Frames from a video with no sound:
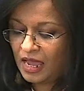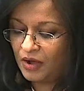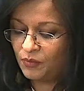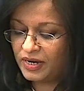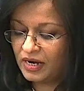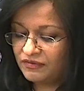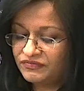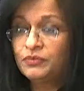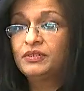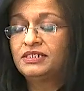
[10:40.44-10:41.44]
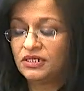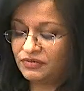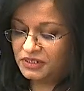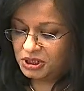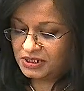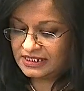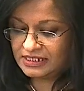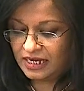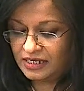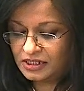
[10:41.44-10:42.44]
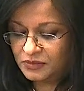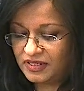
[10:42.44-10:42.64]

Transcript: And when afterwards the Christians gained with